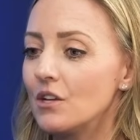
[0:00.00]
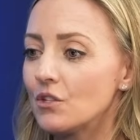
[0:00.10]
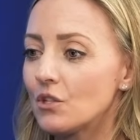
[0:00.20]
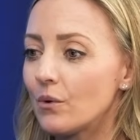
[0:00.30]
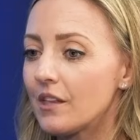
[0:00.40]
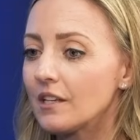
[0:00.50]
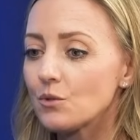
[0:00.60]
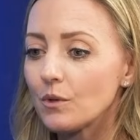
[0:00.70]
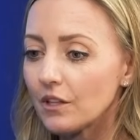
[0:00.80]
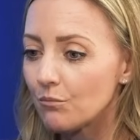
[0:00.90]
So I think
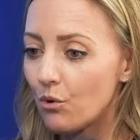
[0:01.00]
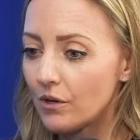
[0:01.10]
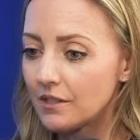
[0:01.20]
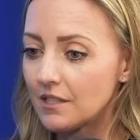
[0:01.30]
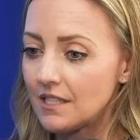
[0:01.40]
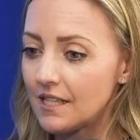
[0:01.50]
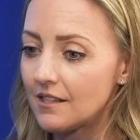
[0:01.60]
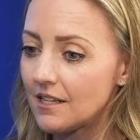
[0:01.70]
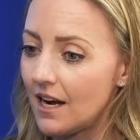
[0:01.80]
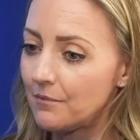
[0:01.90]
it's really important to
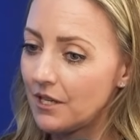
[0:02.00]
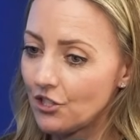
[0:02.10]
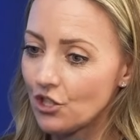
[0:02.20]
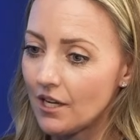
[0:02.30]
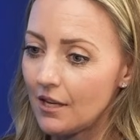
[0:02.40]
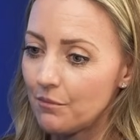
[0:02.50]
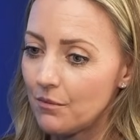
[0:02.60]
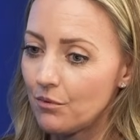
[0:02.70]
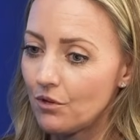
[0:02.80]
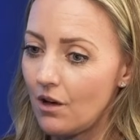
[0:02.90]
take the time to educate
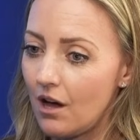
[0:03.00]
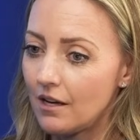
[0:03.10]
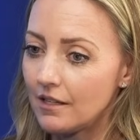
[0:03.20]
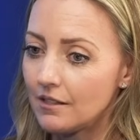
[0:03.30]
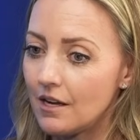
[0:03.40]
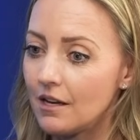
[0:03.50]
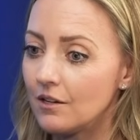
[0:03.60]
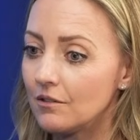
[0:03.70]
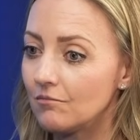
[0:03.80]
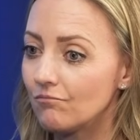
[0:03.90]
people on
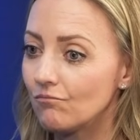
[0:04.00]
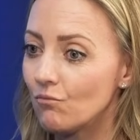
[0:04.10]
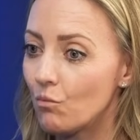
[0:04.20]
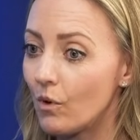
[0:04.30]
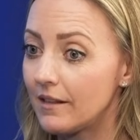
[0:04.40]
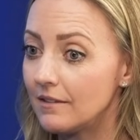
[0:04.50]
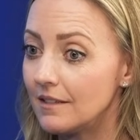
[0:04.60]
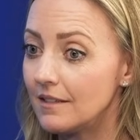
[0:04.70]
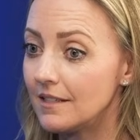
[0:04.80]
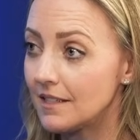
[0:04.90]
what
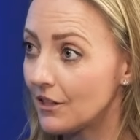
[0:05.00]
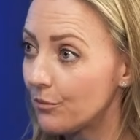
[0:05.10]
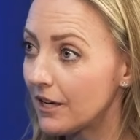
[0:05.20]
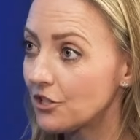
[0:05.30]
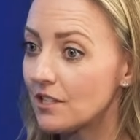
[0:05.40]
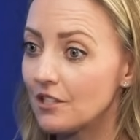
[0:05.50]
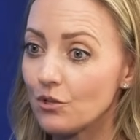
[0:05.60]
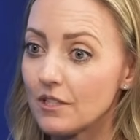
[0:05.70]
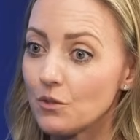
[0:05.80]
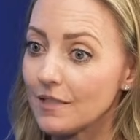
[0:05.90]
is in their best
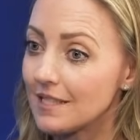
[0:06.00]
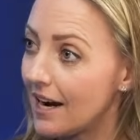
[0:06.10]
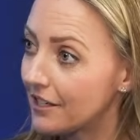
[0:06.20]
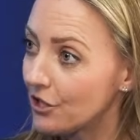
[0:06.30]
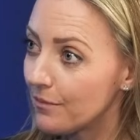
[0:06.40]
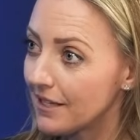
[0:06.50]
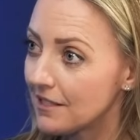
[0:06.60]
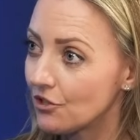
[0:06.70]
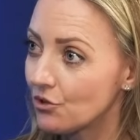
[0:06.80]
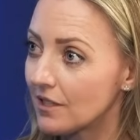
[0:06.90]
interest, what's not in their
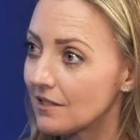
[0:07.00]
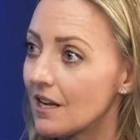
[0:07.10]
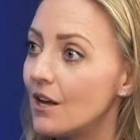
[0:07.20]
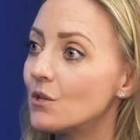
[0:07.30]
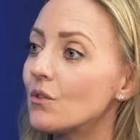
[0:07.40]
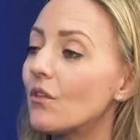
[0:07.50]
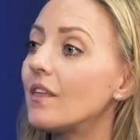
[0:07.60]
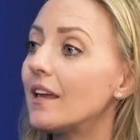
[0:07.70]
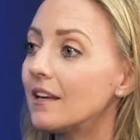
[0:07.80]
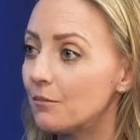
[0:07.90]
best interest, so
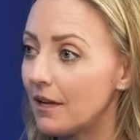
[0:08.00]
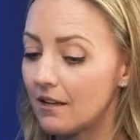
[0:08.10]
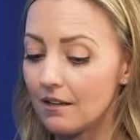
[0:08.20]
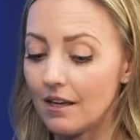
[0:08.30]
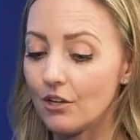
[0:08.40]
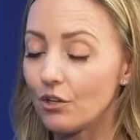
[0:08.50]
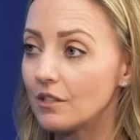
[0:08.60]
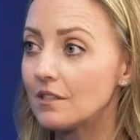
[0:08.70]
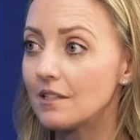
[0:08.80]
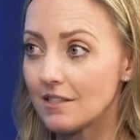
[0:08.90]
that they can make a
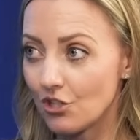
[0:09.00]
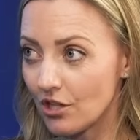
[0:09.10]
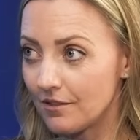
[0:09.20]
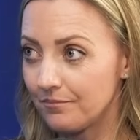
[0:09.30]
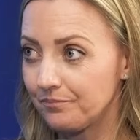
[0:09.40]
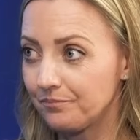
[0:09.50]
good decision.